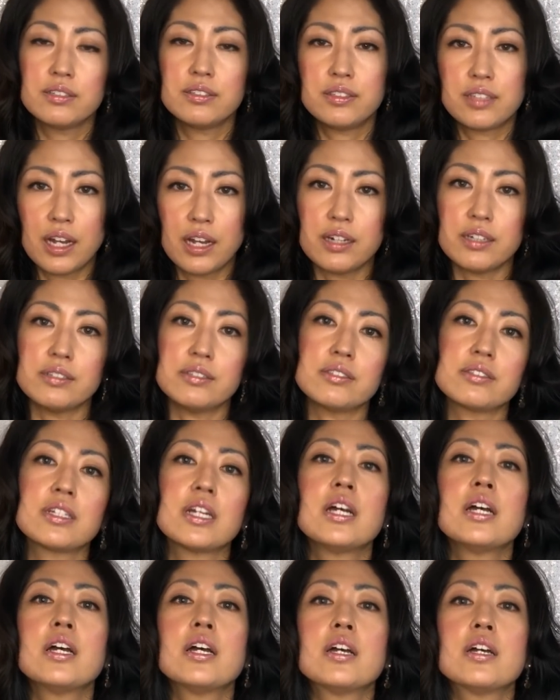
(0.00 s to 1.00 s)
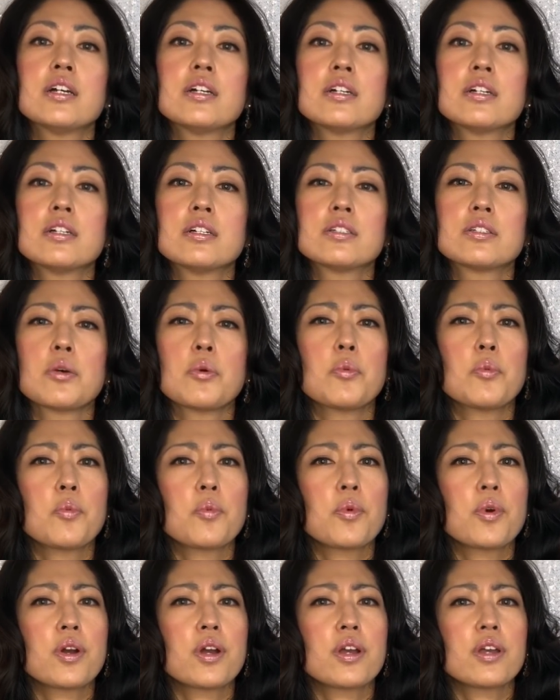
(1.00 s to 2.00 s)
Donald. So
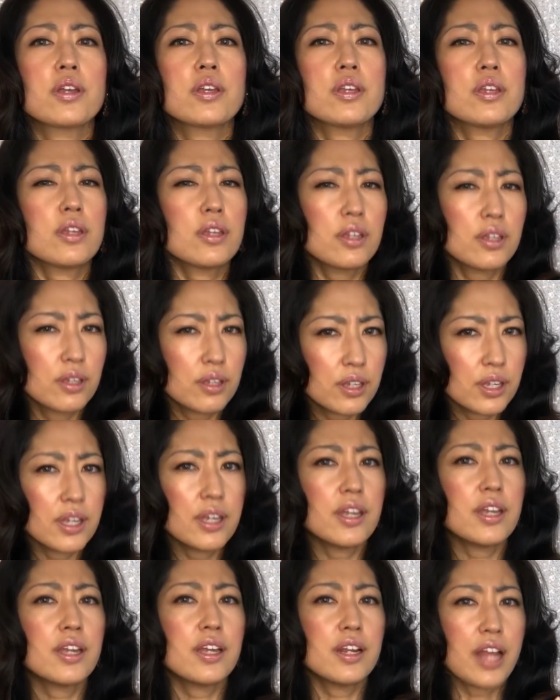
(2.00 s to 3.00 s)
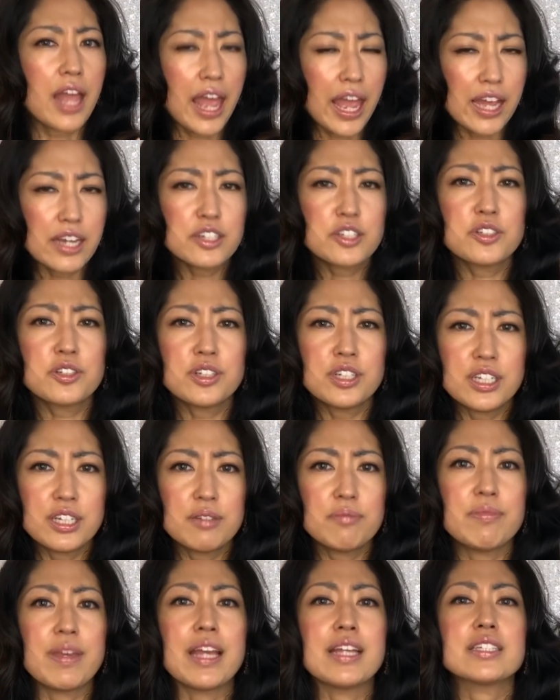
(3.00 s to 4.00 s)
it actually
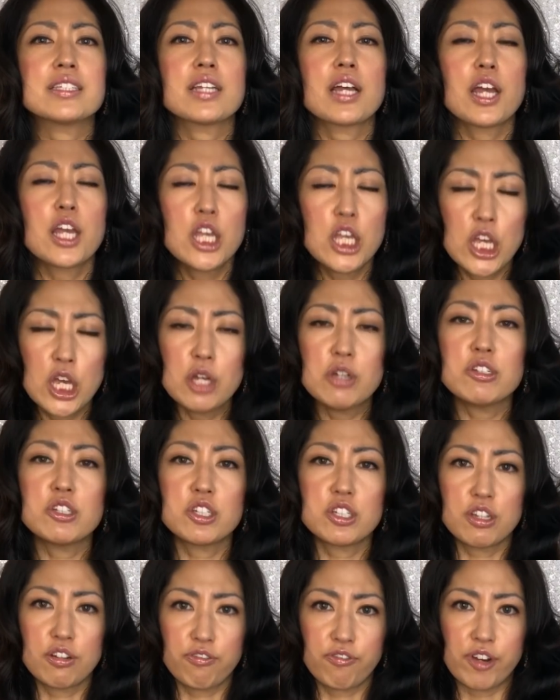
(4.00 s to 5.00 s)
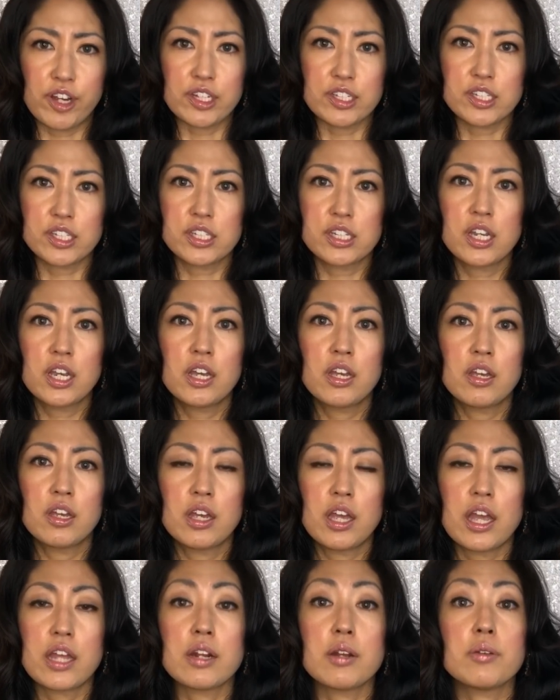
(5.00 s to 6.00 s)
makes a huge difference.
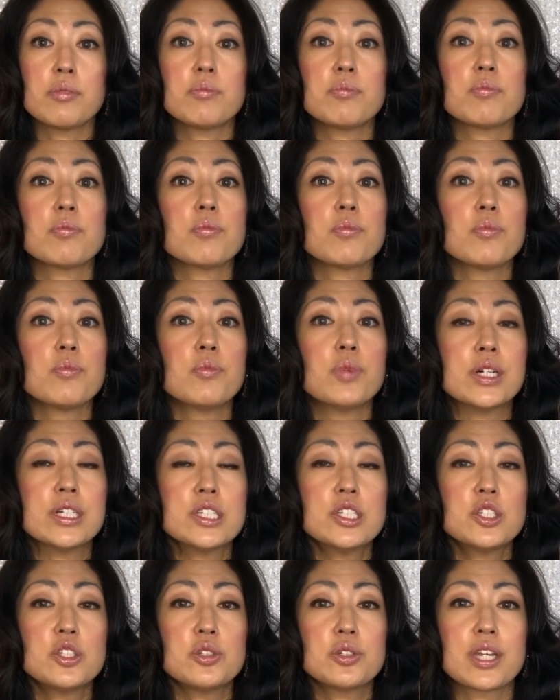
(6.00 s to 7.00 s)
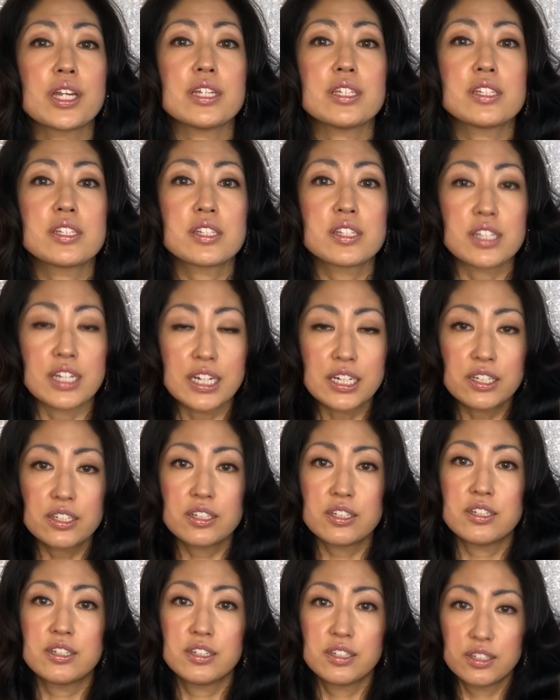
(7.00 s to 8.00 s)
And then once you get stuck
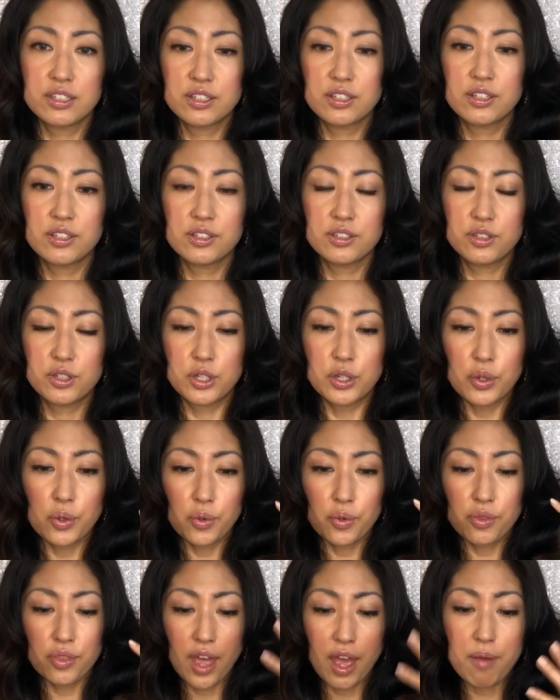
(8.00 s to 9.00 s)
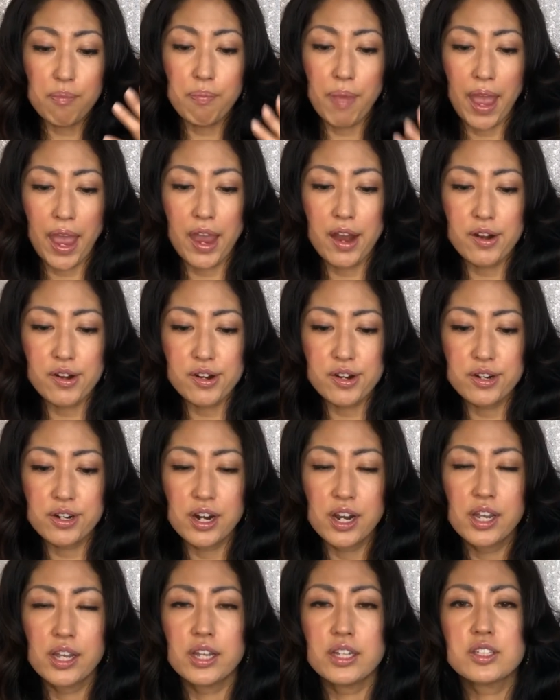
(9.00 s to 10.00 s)
to that pattern,
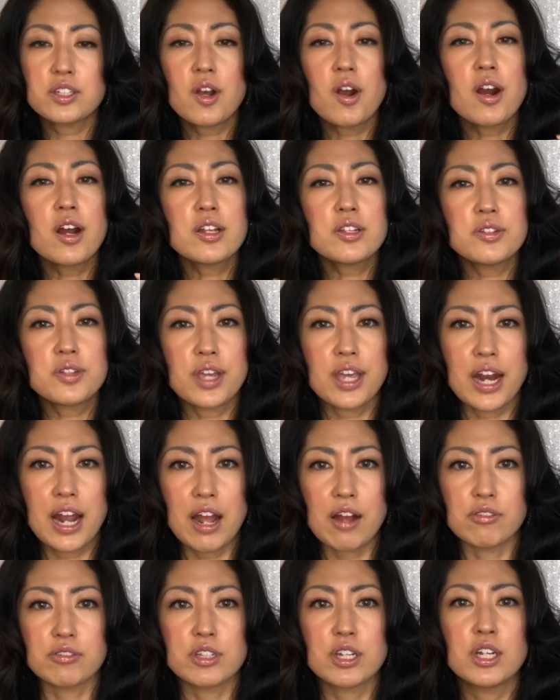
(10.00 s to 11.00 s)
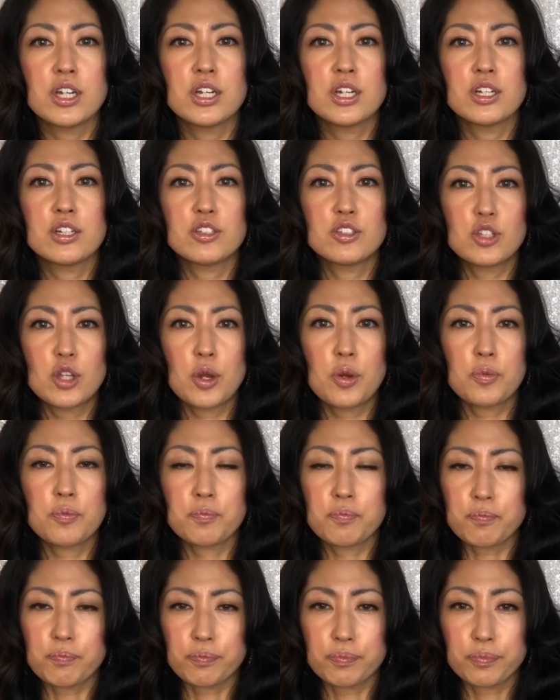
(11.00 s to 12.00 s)
it's hard to get out. So